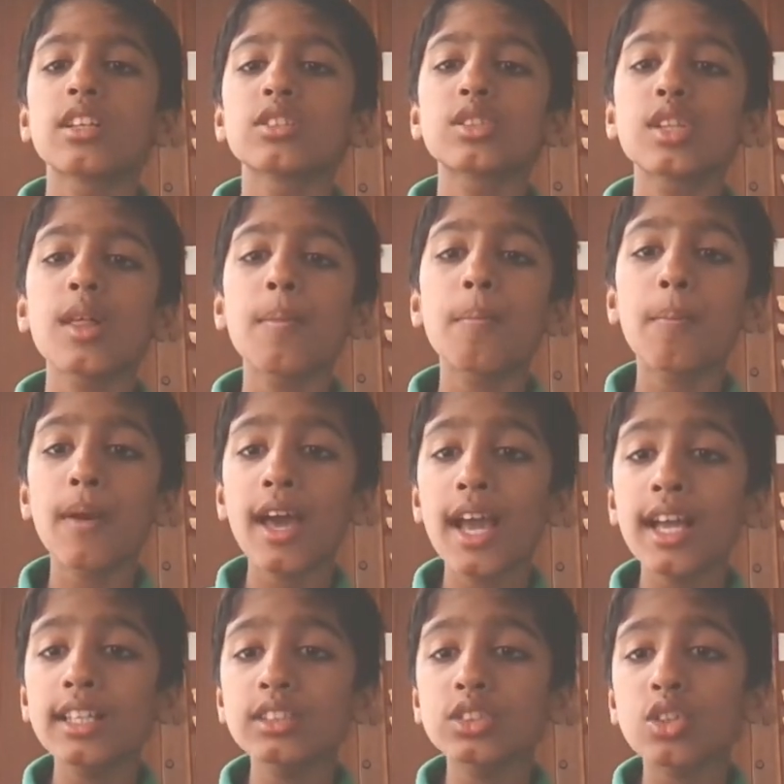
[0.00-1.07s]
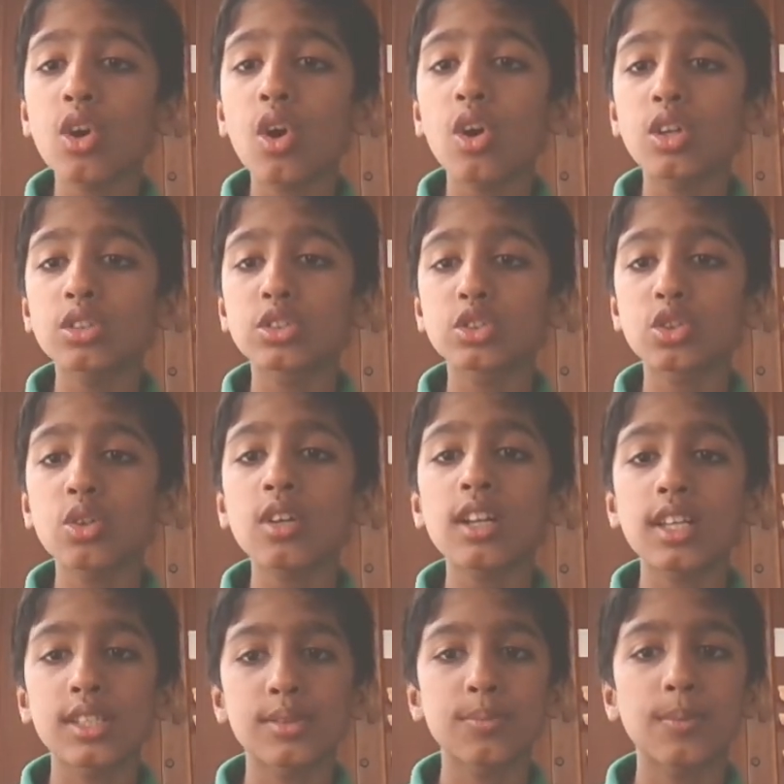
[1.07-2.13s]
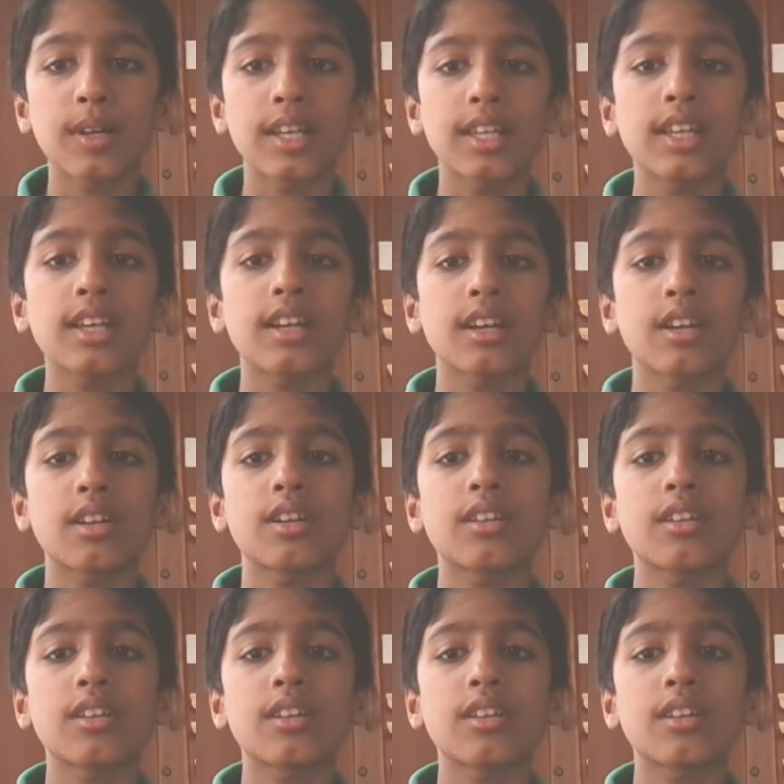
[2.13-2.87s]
So, the plants also respire.